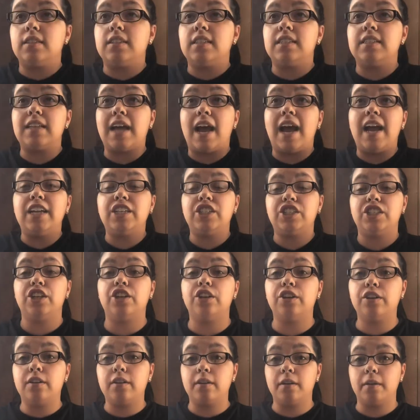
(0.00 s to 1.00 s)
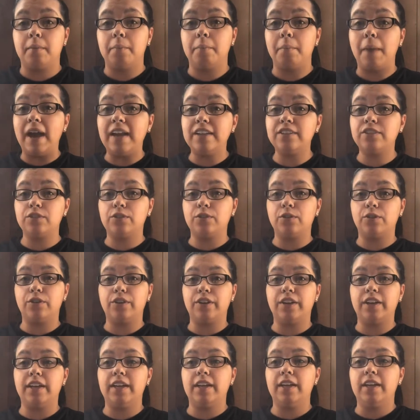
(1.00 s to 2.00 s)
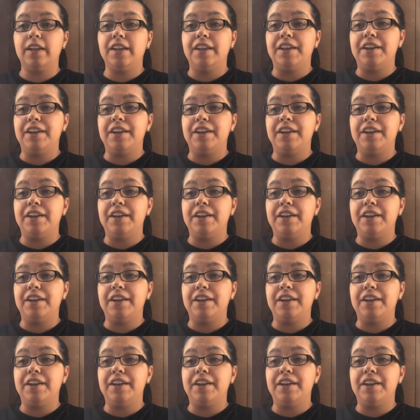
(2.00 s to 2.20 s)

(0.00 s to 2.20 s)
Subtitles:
Since I shared my story,